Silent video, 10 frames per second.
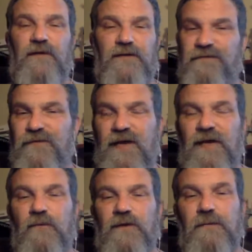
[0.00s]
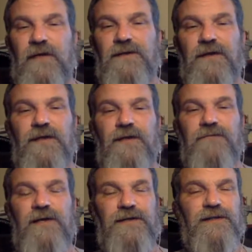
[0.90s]
it defined what the Mandela
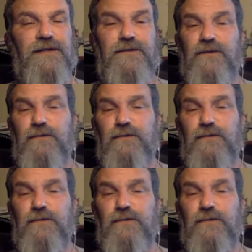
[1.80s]
Effect is.